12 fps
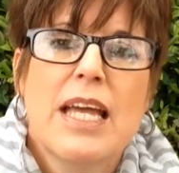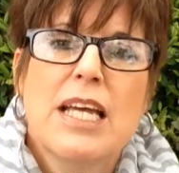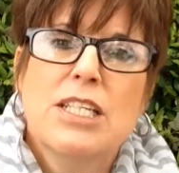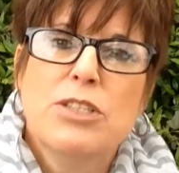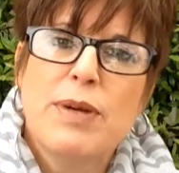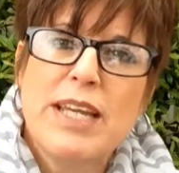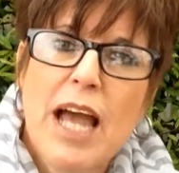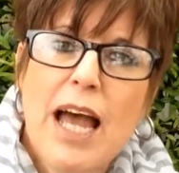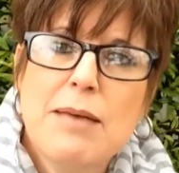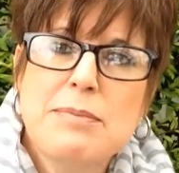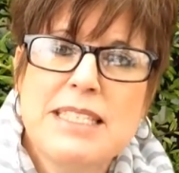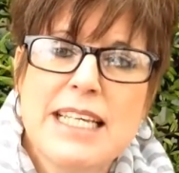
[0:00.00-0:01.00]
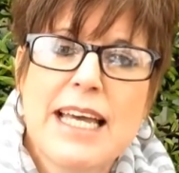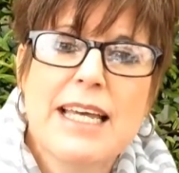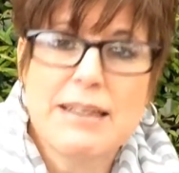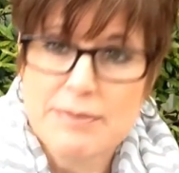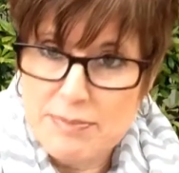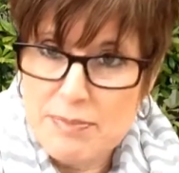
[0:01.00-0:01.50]
So he comes
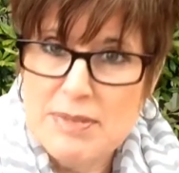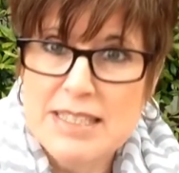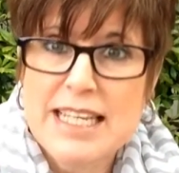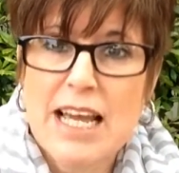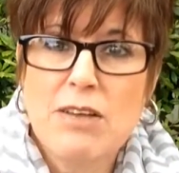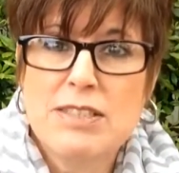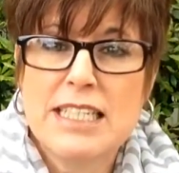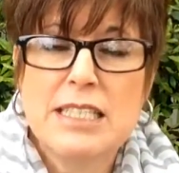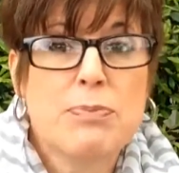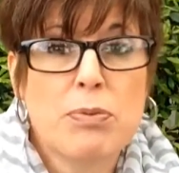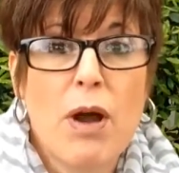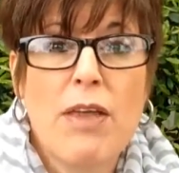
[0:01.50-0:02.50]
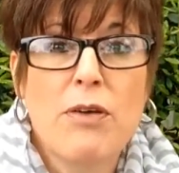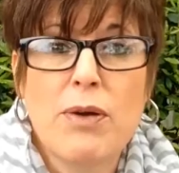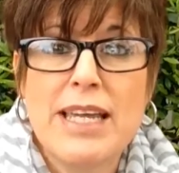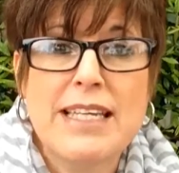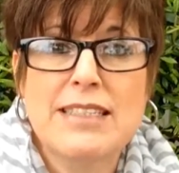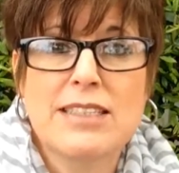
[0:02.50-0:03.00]
in, tells his brother
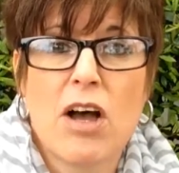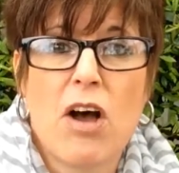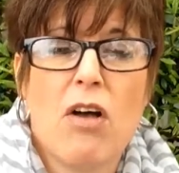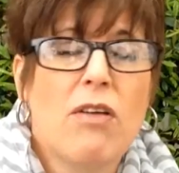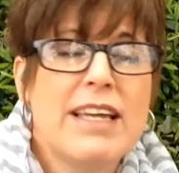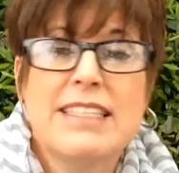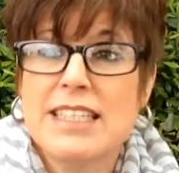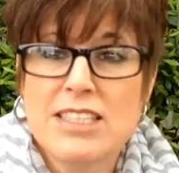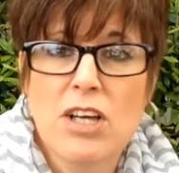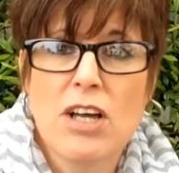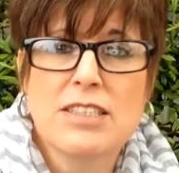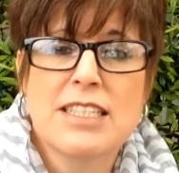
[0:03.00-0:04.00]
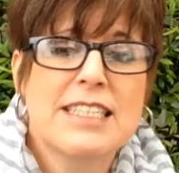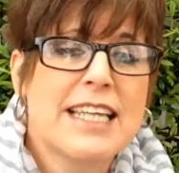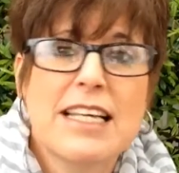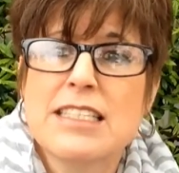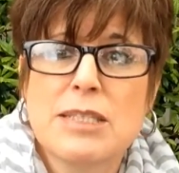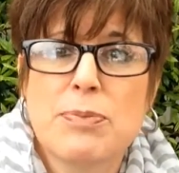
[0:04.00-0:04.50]
Esau, he's exhausted,
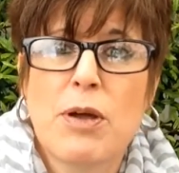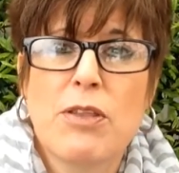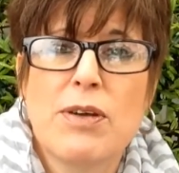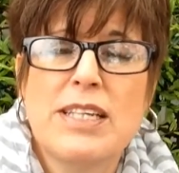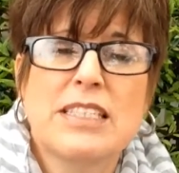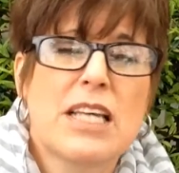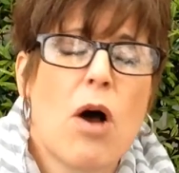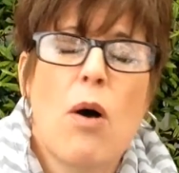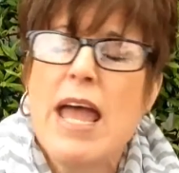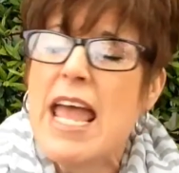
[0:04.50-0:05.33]
tells his brother Esau,